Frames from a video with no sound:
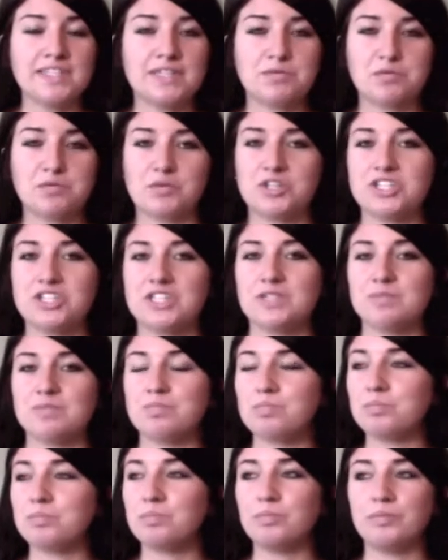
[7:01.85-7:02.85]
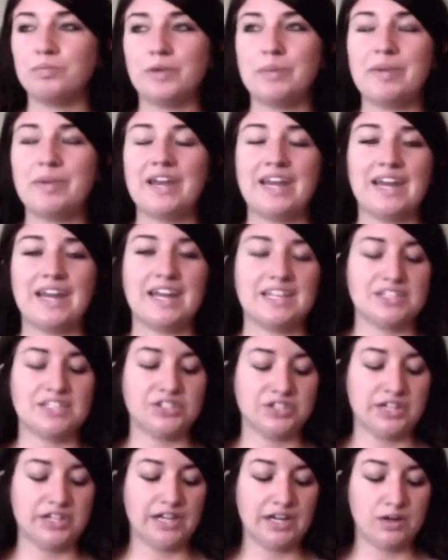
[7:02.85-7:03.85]
and we're just repeating
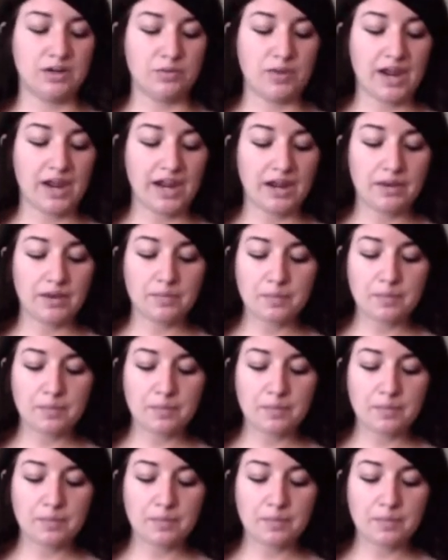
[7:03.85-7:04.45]
history in a way?